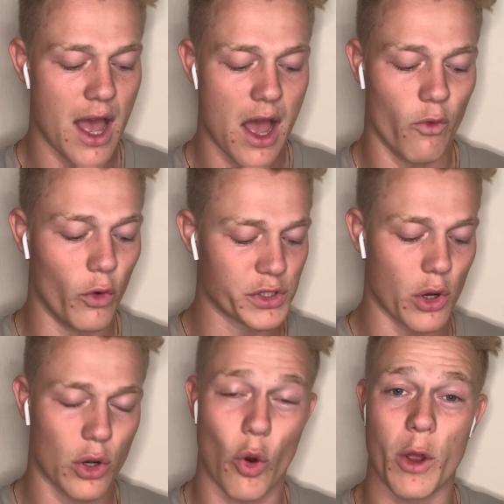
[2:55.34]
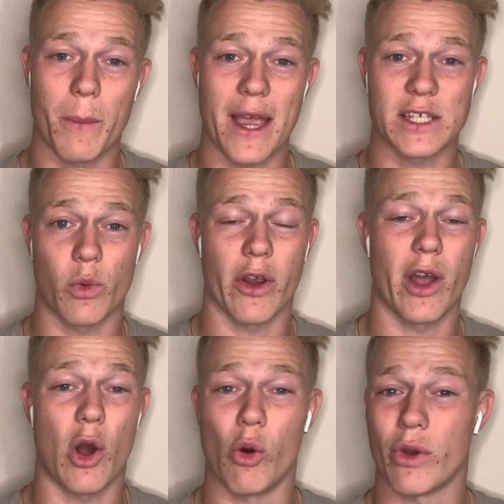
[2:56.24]
We've also got Coinbase where I
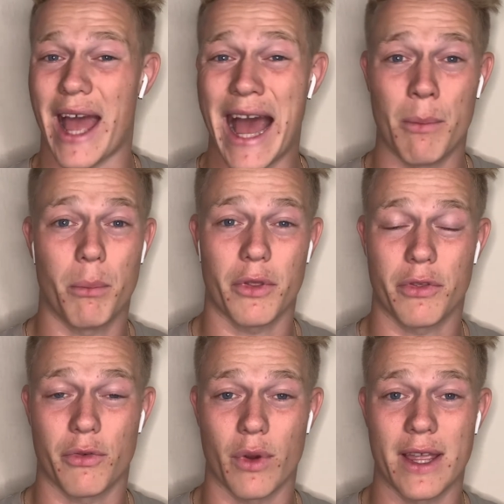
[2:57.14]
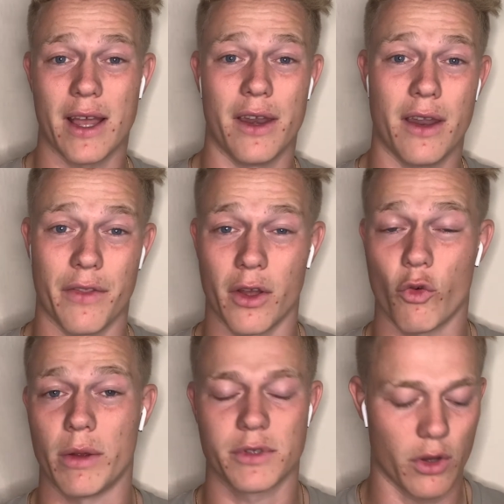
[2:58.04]
hold AMP3, another
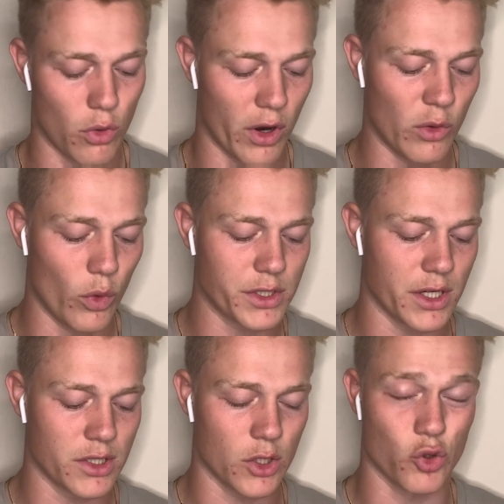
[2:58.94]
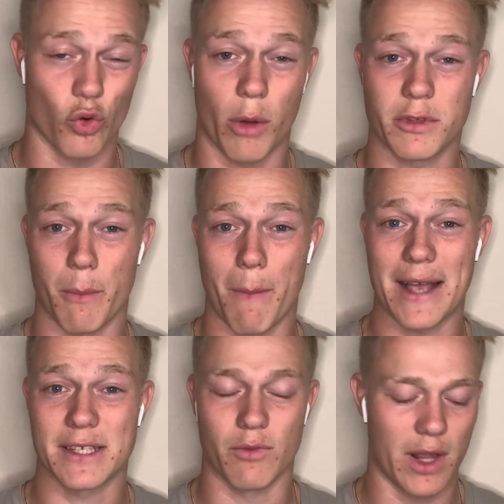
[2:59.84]
crypto coin which has dropped
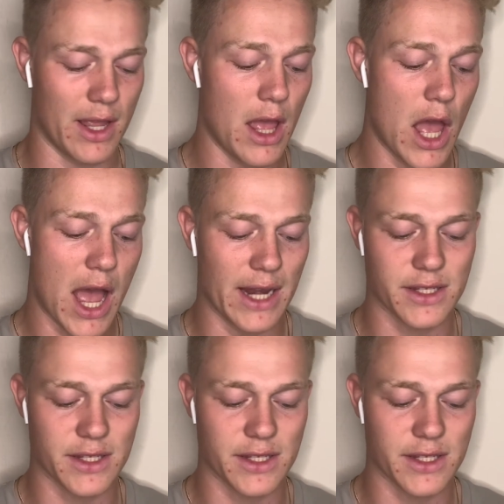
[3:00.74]
massively and is